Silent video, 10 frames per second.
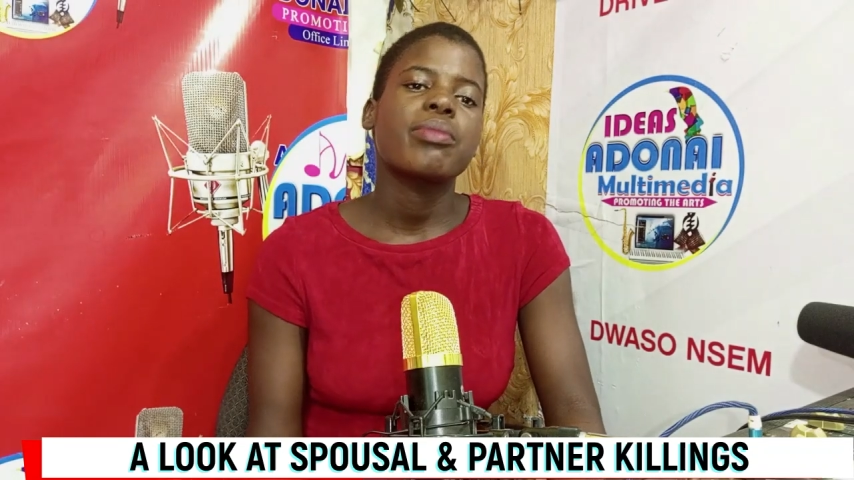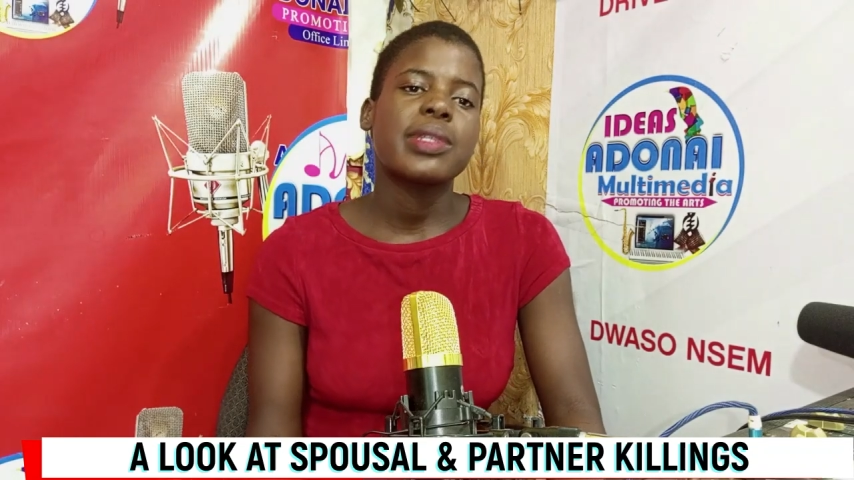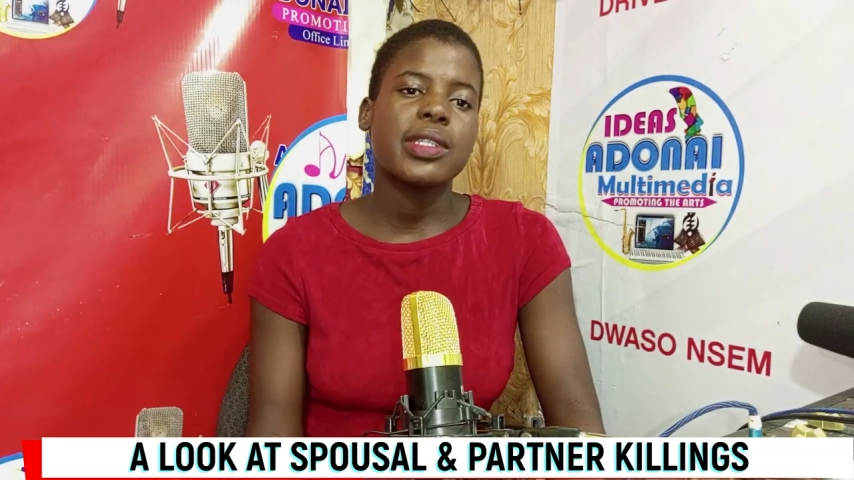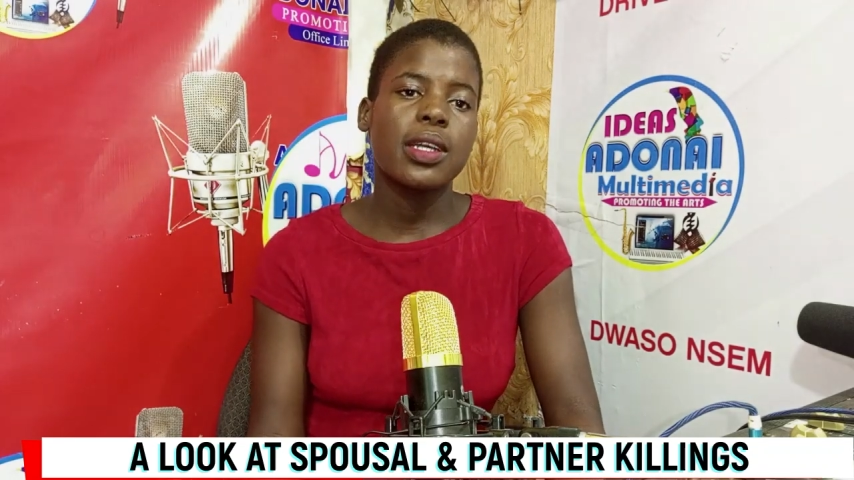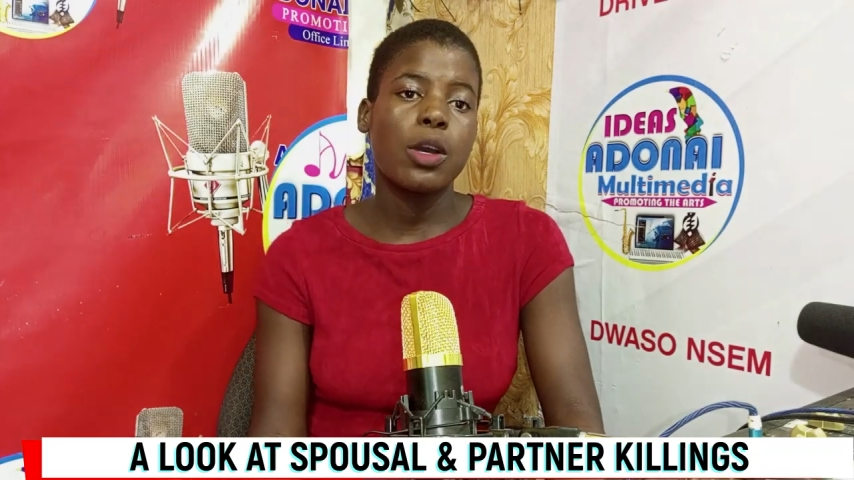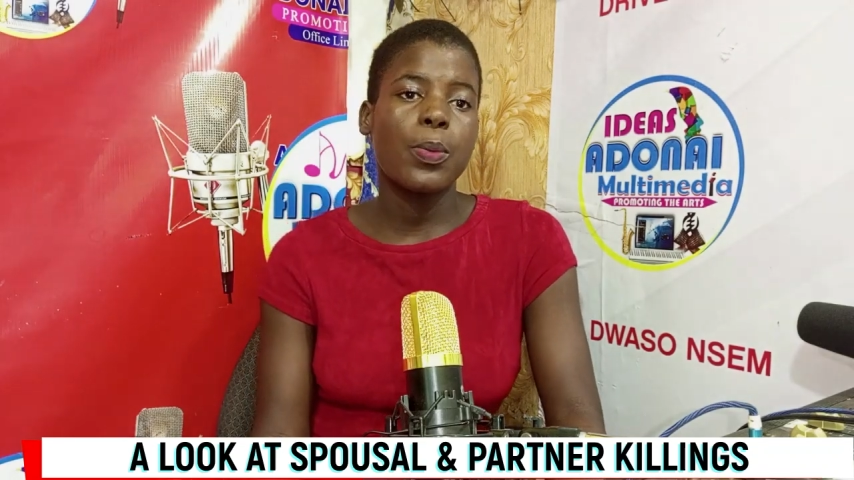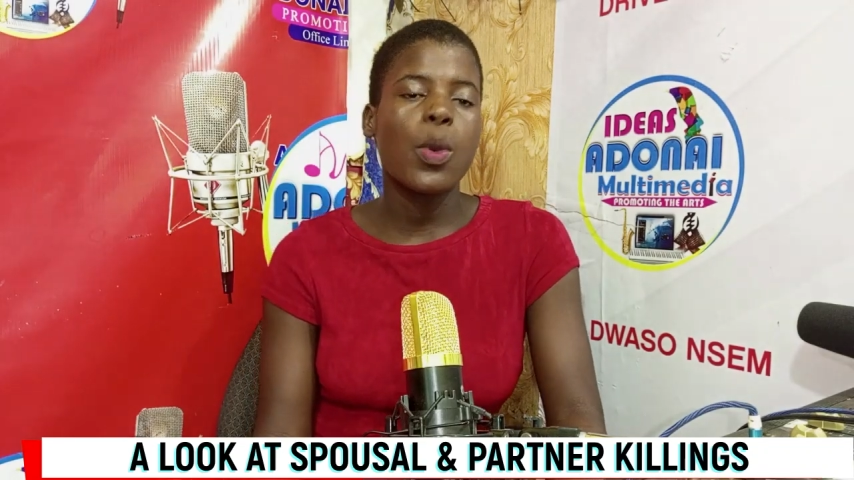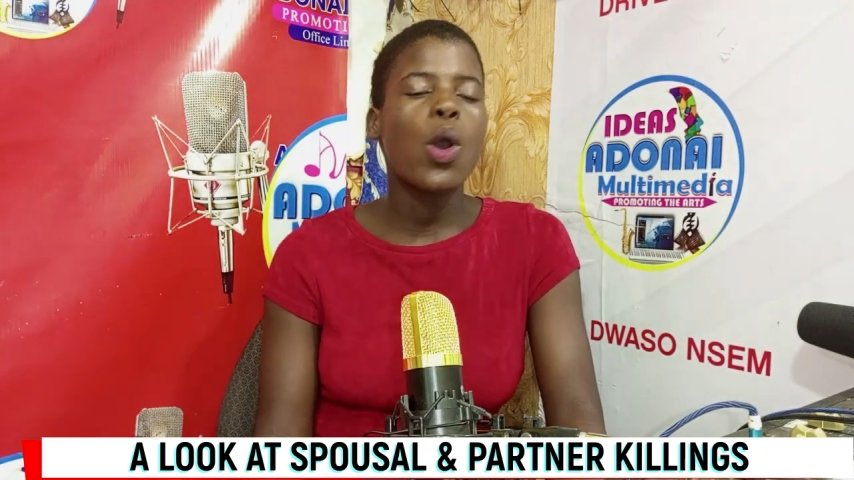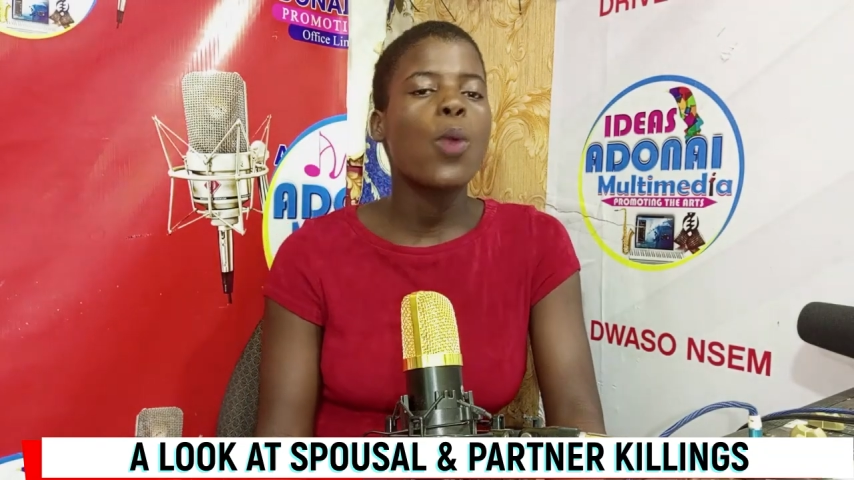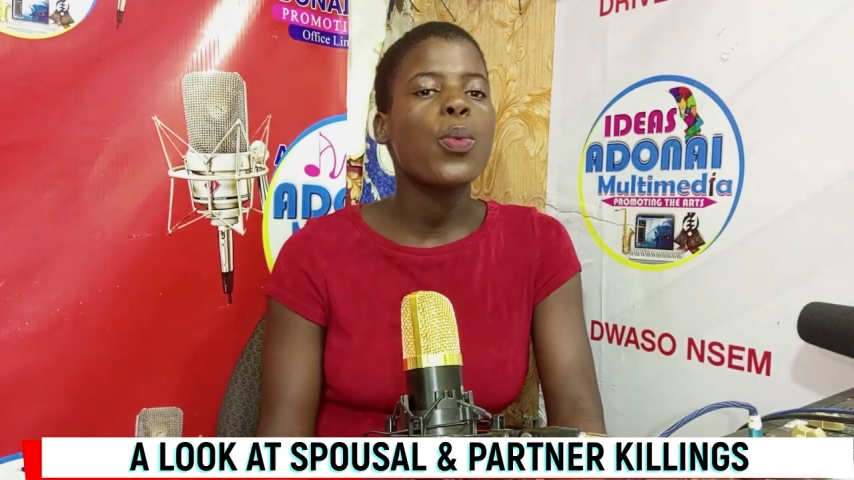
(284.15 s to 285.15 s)
stop
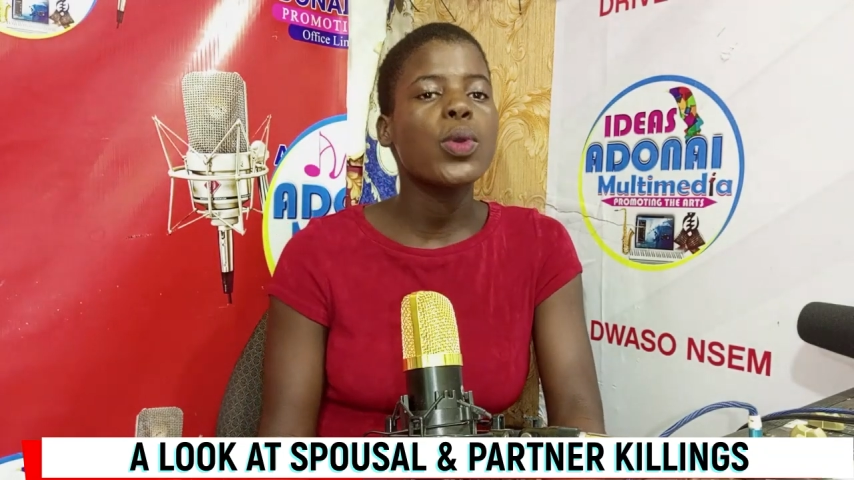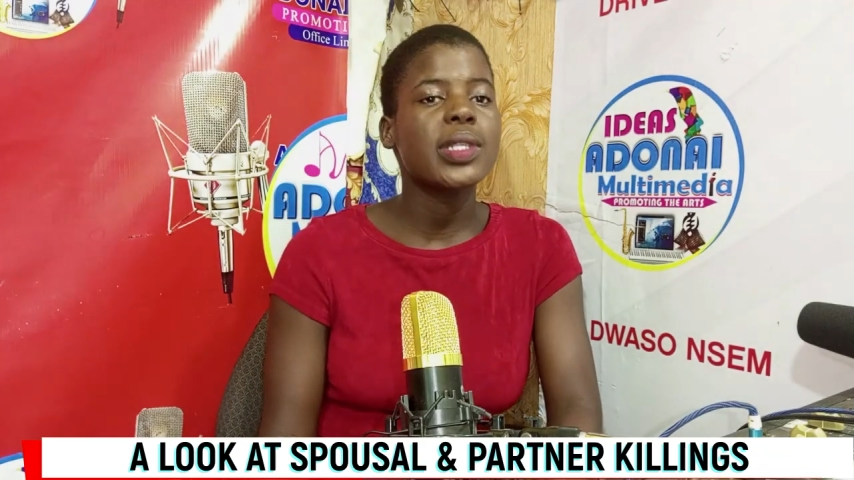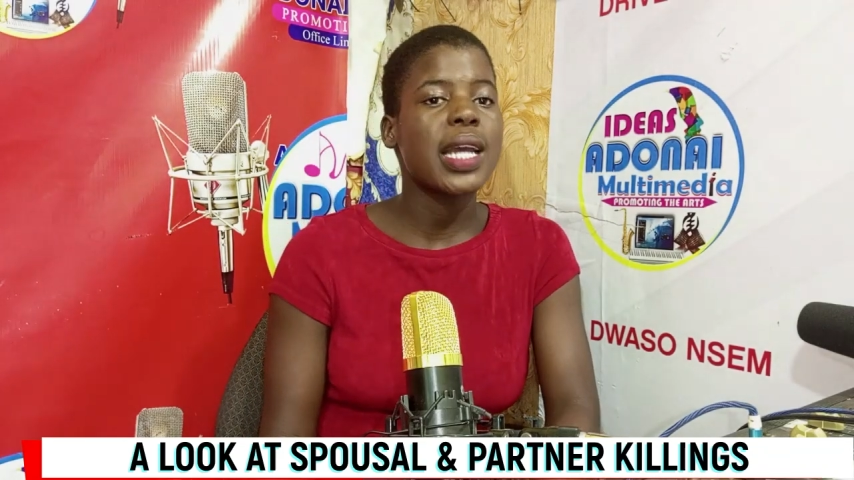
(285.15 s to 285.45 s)
or put